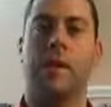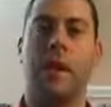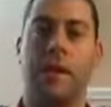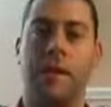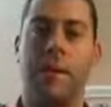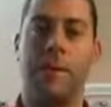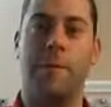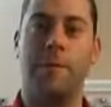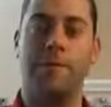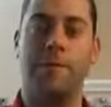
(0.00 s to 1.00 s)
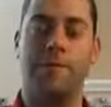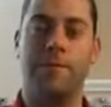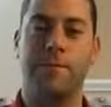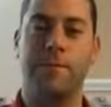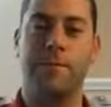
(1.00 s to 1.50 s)
Like so.
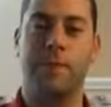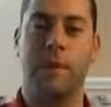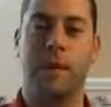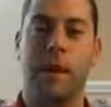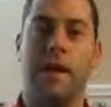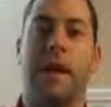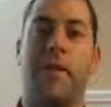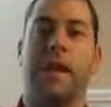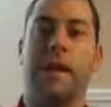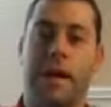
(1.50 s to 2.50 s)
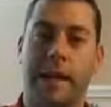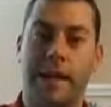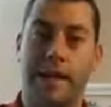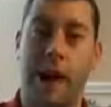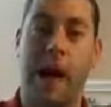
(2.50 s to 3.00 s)
Okay, now we're going to get
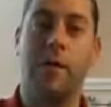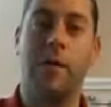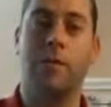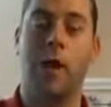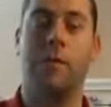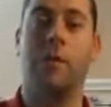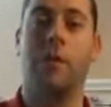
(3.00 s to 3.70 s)
into how to properly